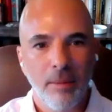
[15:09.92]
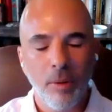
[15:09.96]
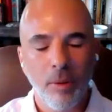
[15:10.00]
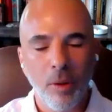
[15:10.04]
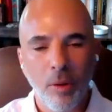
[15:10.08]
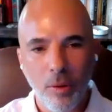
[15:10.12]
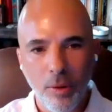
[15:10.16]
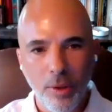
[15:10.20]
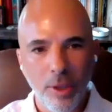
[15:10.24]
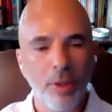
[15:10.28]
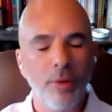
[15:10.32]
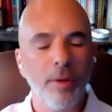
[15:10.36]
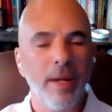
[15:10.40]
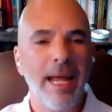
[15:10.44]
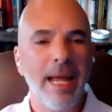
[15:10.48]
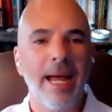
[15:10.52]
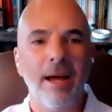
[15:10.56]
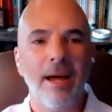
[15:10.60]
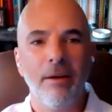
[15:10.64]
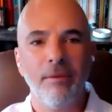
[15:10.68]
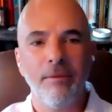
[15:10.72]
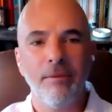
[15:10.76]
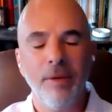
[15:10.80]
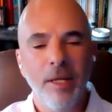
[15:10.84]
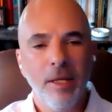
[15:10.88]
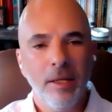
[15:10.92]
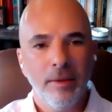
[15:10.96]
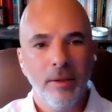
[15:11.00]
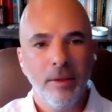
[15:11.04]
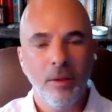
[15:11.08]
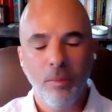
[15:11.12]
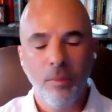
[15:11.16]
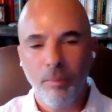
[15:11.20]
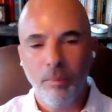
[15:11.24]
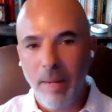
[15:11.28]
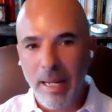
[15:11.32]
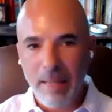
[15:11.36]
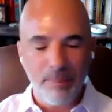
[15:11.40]
Who do you have who
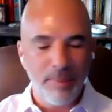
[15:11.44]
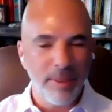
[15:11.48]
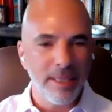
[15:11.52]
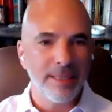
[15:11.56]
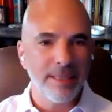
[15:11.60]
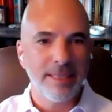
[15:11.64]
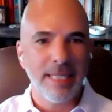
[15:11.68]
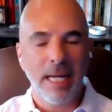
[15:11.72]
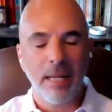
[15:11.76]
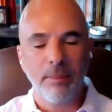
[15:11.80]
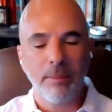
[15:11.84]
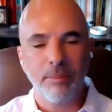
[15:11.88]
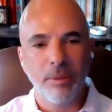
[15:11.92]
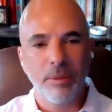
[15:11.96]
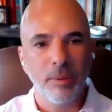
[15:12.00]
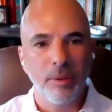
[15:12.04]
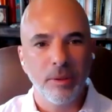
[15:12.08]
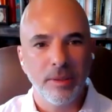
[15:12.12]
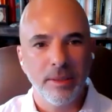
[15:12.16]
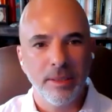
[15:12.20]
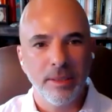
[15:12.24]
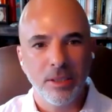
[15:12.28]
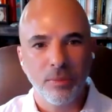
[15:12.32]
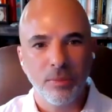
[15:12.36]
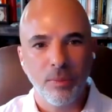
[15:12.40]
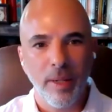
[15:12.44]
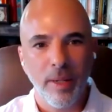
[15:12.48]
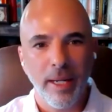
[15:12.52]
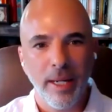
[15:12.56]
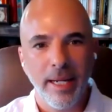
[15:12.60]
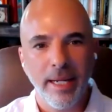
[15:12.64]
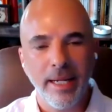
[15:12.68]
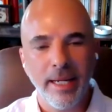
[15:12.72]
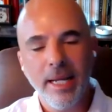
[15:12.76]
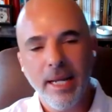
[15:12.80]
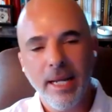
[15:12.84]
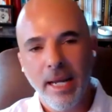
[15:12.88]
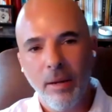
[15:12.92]
might be adaptable in this
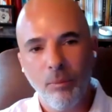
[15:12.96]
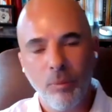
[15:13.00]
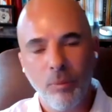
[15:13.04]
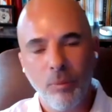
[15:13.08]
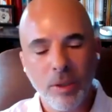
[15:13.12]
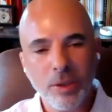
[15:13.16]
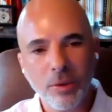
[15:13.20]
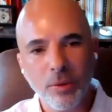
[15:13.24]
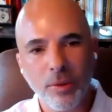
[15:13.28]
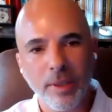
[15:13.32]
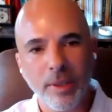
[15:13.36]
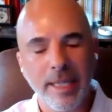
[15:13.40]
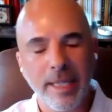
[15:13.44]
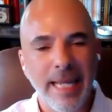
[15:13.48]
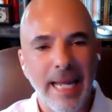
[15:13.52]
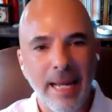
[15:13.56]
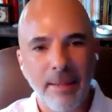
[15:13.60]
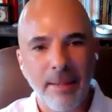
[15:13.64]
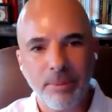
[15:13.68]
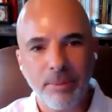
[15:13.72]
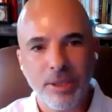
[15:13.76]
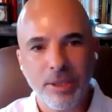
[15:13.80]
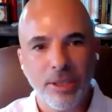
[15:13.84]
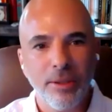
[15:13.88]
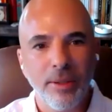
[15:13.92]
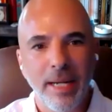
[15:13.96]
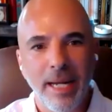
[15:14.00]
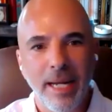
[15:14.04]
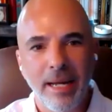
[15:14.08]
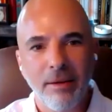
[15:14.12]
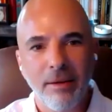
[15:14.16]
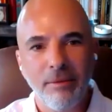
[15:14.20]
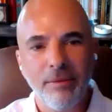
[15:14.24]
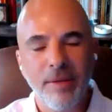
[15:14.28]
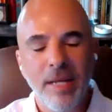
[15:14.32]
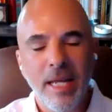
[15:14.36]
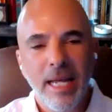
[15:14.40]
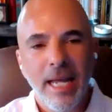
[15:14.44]
way? And what sort of gaps do you
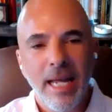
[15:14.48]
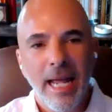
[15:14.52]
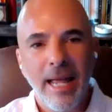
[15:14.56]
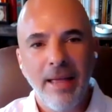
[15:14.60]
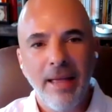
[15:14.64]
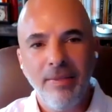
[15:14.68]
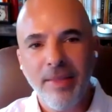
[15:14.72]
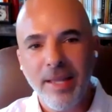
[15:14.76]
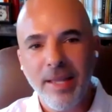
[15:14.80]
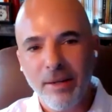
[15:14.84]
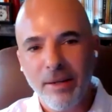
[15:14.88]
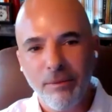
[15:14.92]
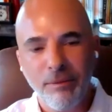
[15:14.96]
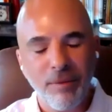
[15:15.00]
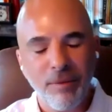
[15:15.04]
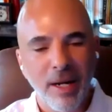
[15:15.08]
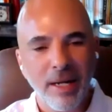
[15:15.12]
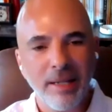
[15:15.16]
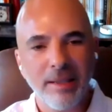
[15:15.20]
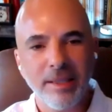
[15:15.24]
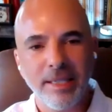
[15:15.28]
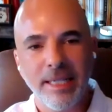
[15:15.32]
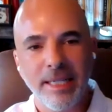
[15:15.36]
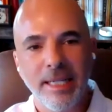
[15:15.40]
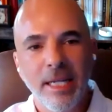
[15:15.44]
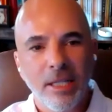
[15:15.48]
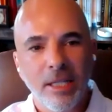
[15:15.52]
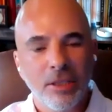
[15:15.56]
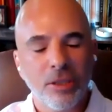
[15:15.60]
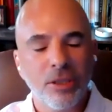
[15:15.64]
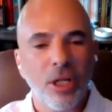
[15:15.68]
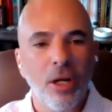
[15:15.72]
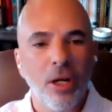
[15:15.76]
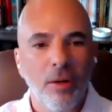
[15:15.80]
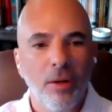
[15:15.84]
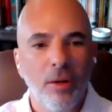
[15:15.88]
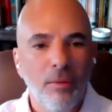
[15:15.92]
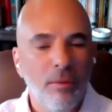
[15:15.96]
have? And then finally,
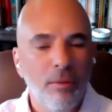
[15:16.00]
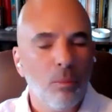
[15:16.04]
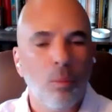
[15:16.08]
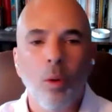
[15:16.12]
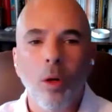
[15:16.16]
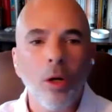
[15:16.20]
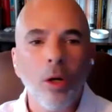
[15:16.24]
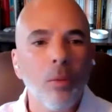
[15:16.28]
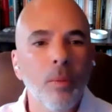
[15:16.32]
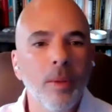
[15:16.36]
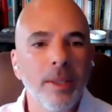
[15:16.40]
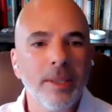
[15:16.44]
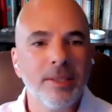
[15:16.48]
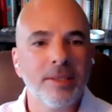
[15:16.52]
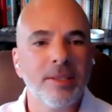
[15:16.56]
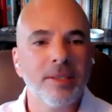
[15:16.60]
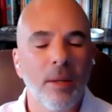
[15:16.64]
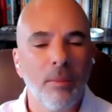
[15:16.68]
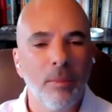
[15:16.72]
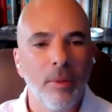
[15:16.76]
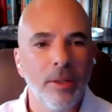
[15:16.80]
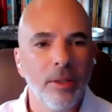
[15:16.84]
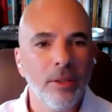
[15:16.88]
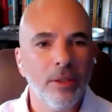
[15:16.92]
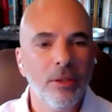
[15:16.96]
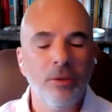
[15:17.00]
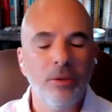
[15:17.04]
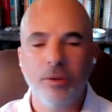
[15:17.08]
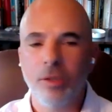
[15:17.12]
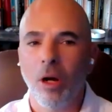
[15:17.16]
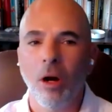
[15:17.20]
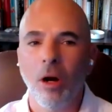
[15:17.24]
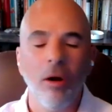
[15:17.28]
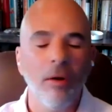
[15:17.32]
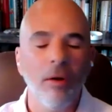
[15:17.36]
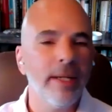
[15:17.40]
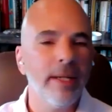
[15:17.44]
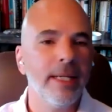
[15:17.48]
work with someone who's
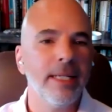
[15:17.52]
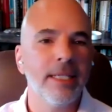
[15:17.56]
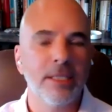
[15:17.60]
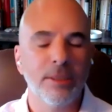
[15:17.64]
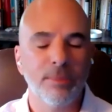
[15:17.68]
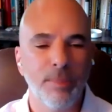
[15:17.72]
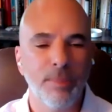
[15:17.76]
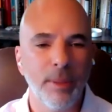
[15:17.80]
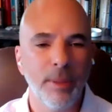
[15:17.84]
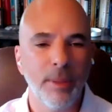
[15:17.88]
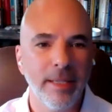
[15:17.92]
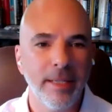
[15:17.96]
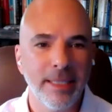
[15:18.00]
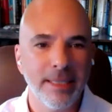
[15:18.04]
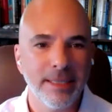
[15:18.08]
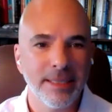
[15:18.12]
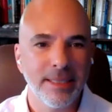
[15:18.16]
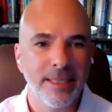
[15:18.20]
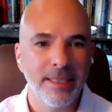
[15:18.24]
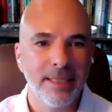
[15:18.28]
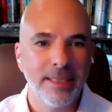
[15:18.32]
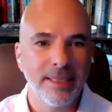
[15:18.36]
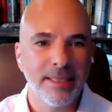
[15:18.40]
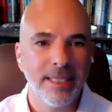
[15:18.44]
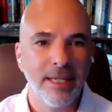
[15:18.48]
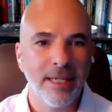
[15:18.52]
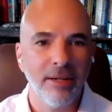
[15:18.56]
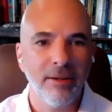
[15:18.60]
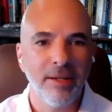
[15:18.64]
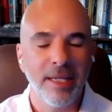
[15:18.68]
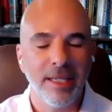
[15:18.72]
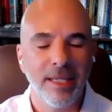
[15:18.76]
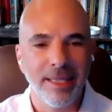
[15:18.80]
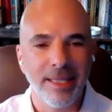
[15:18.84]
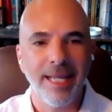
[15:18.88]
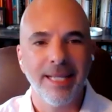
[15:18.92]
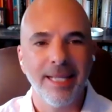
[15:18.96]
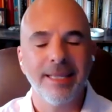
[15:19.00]
already experienced in this area.
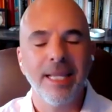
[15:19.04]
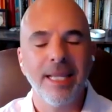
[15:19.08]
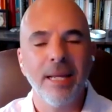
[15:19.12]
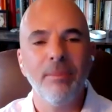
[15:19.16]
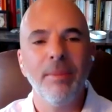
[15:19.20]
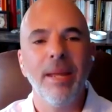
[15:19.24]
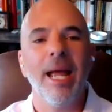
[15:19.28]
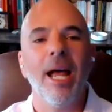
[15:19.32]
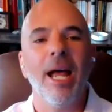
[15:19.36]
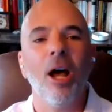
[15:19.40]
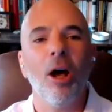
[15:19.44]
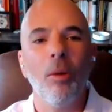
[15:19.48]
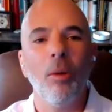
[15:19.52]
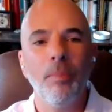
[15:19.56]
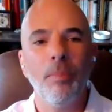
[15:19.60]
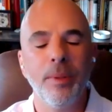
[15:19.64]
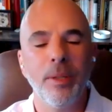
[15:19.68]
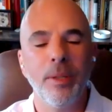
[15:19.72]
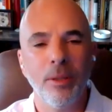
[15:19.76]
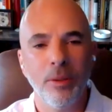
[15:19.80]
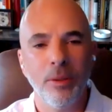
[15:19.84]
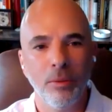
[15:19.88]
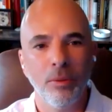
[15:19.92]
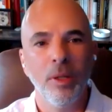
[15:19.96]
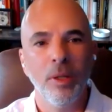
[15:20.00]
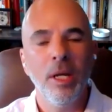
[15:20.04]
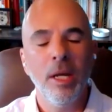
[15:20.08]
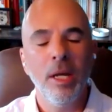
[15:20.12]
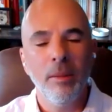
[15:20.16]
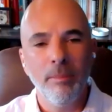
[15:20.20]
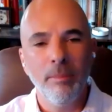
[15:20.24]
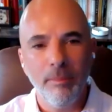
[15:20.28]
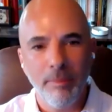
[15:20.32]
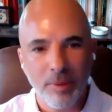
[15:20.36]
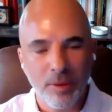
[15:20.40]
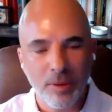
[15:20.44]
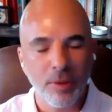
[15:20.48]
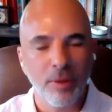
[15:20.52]
Let them help you
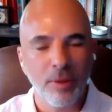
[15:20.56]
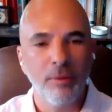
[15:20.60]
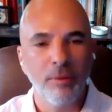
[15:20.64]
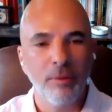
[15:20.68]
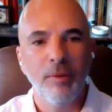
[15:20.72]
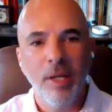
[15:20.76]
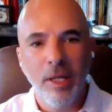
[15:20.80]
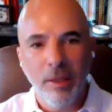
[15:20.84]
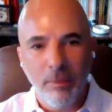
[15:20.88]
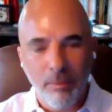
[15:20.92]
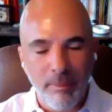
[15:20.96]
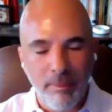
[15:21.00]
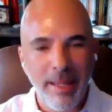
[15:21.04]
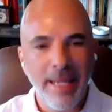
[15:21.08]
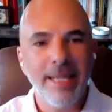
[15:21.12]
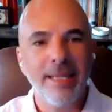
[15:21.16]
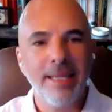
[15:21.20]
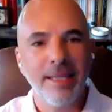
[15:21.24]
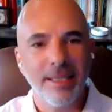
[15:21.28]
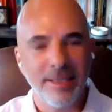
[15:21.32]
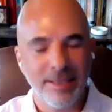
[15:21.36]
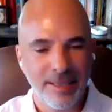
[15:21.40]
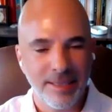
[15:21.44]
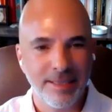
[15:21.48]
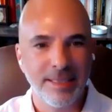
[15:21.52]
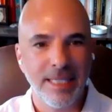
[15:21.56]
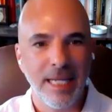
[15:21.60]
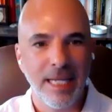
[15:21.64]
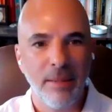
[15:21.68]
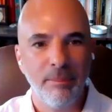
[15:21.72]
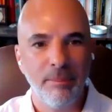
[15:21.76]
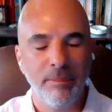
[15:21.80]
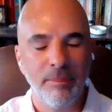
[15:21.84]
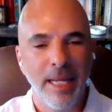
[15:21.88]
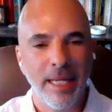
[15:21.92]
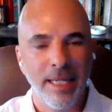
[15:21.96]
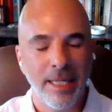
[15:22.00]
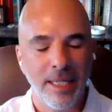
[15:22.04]
sort of make this
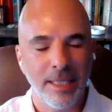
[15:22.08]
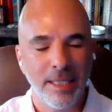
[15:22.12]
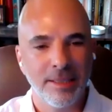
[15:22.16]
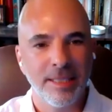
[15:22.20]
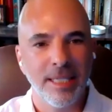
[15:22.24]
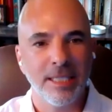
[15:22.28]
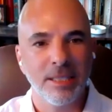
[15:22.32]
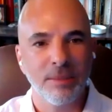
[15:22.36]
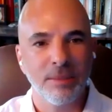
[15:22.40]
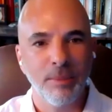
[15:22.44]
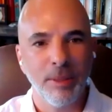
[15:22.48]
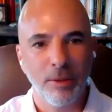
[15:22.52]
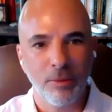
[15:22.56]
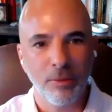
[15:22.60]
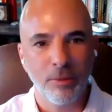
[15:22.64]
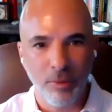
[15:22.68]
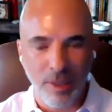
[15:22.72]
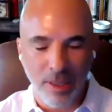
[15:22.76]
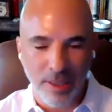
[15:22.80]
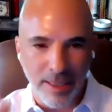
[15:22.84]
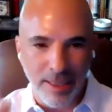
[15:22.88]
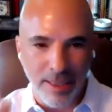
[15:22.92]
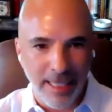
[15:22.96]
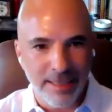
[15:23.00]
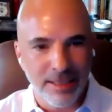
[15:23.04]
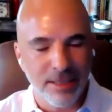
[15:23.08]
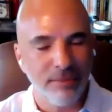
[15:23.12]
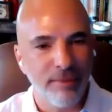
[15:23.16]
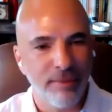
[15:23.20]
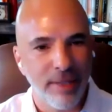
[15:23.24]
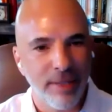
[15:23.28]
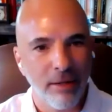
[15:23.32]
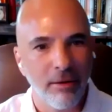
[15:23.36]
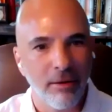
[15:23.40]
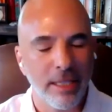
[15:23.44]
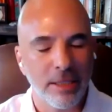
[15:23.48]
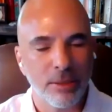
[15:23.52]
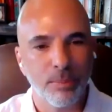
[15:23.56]
assessment through the lens of
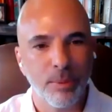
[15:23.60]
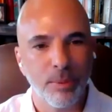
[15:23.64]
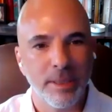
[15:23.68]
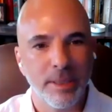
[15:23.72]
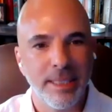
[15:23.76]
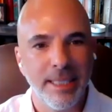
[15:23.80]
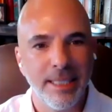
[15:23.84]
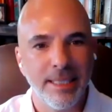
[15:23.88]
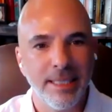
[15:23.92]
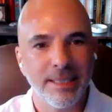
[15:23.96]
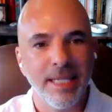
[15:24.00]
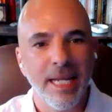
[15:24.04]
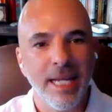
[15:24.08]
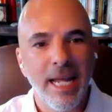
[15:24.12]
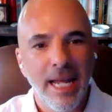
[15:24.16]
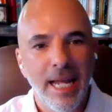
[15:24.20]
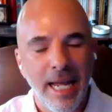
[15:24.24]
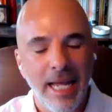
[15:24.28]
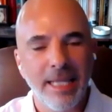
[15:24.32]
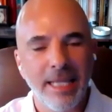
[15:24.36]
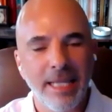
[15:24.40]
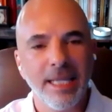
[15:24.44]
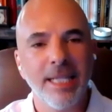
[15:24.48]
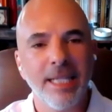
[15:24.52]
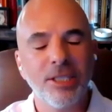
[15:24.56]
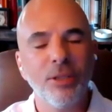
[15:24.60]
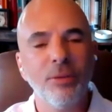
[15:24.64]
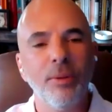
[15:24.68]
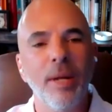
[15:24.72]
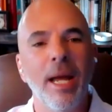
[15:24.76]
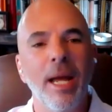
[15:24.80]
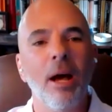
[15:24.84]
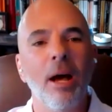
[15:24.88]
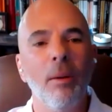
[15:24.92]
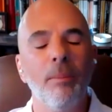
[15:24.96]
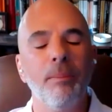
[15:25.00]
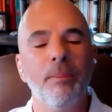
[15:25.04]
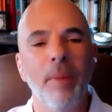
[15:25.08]
their expertise, and let you
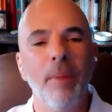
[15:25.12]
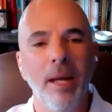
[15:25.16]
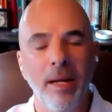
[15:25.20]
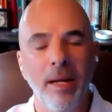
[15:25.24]
help